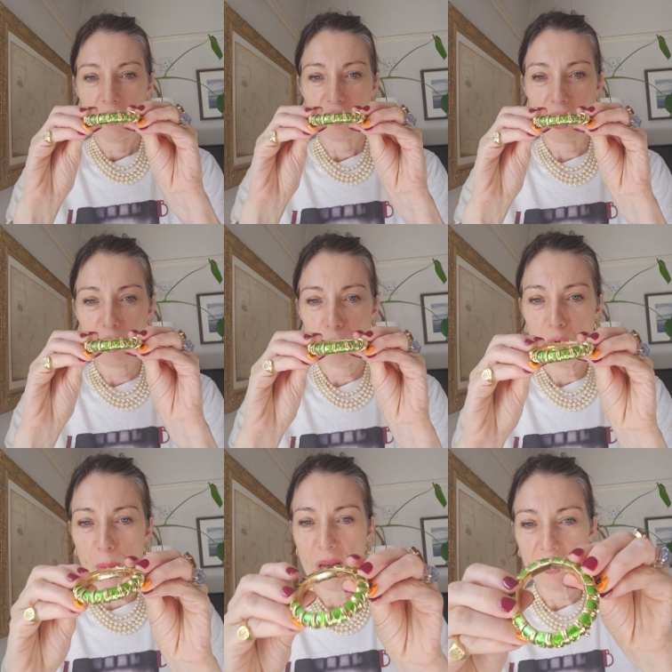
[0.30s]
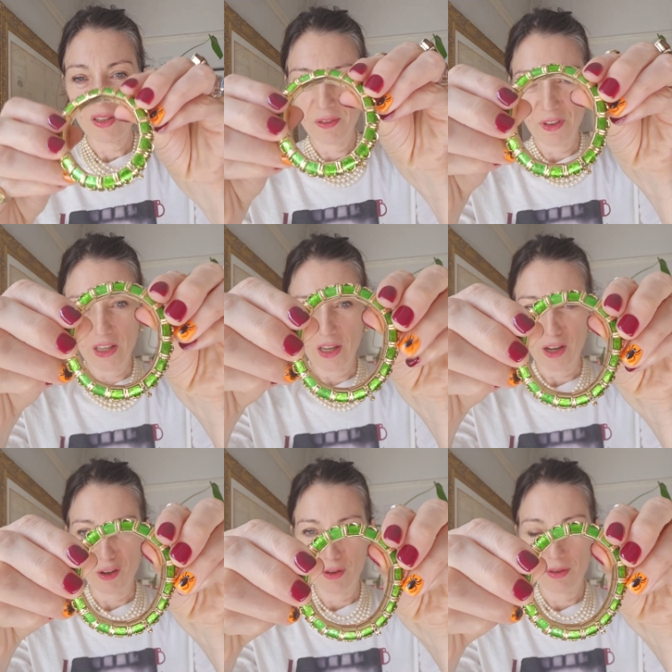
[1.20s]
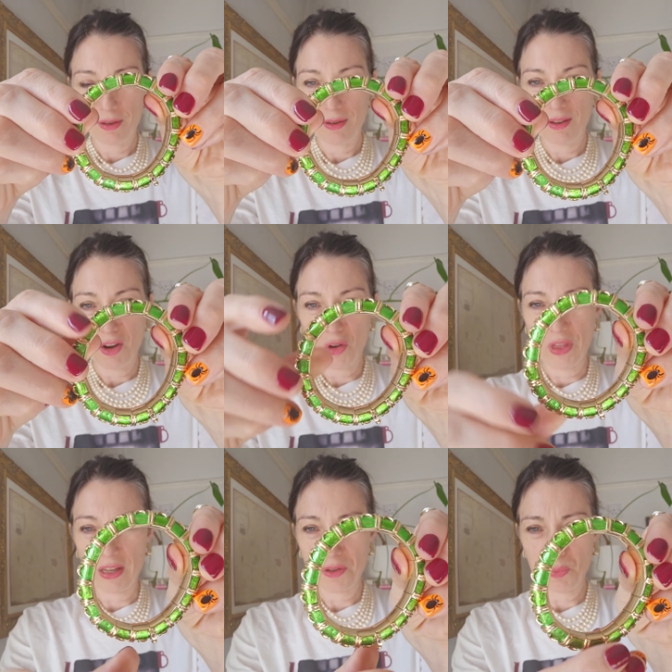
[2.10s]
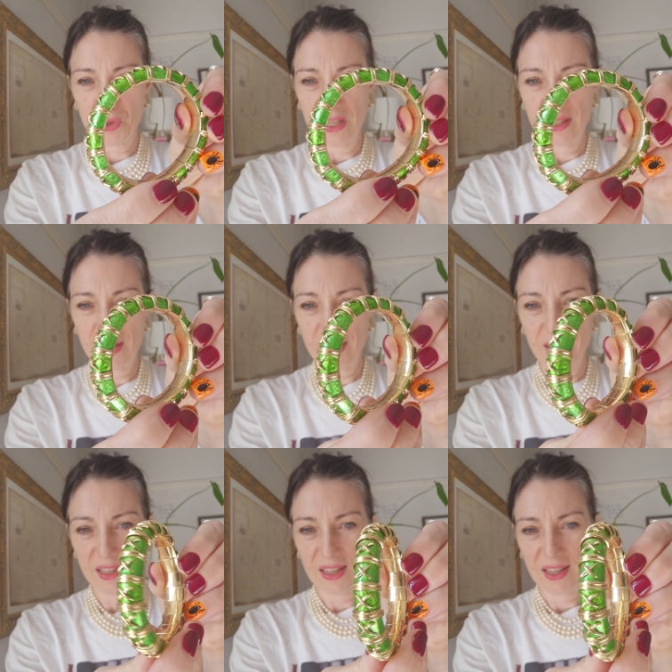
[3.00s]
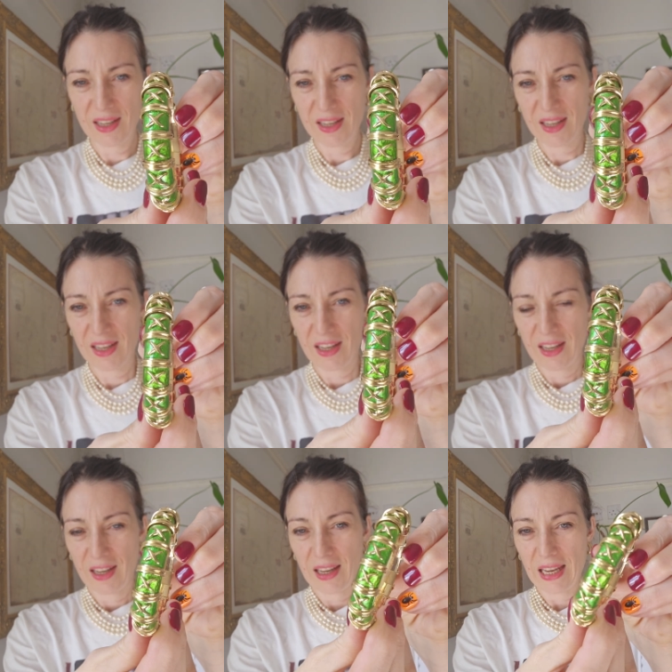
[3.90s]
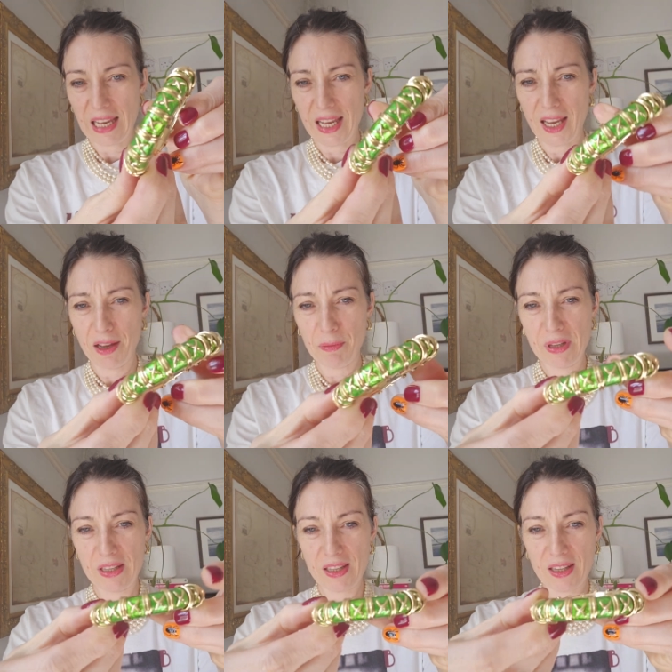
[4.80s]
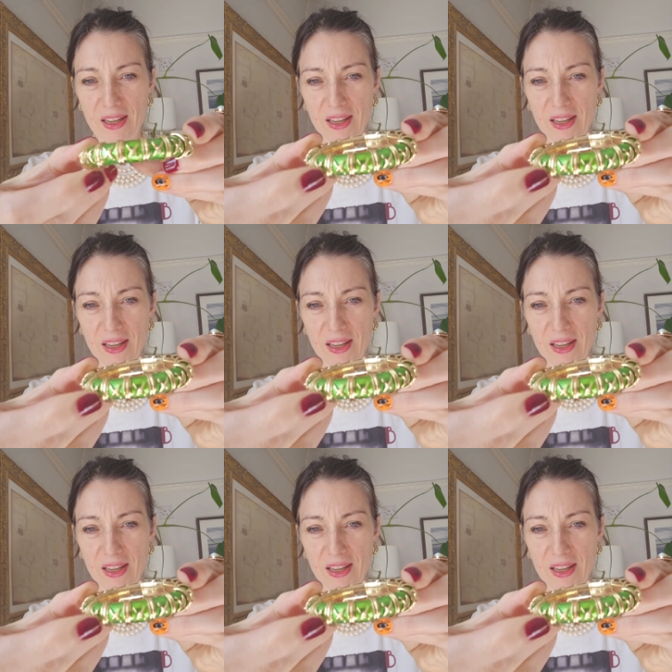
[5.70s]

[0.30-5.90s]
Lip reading: So I promised a video on this bracelet, and